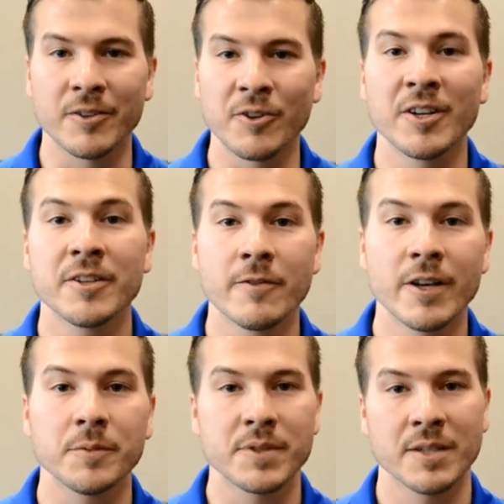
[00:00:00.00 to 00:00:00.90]
they're going to
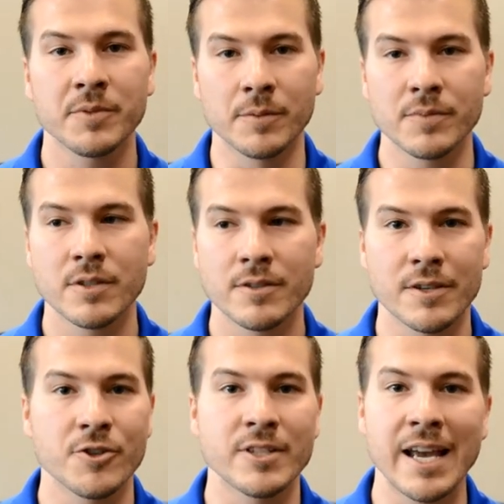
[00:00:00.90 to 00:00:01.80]
develop symptoms
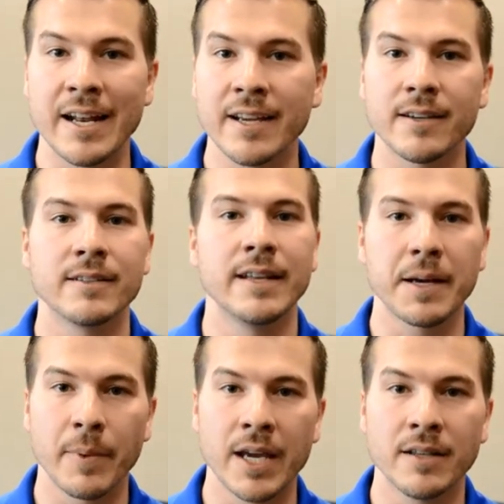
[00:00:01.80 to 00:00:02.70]
such as headache,
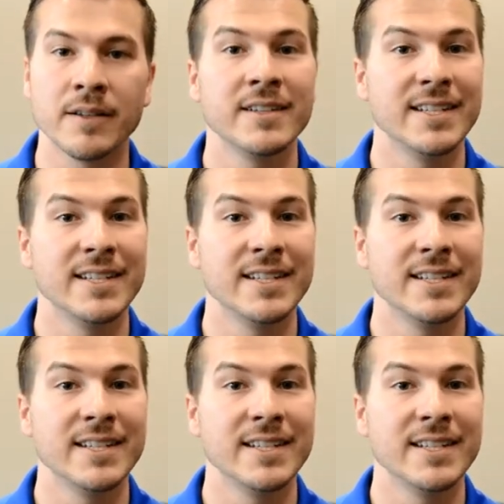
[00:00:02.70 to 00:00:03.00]
neck pain,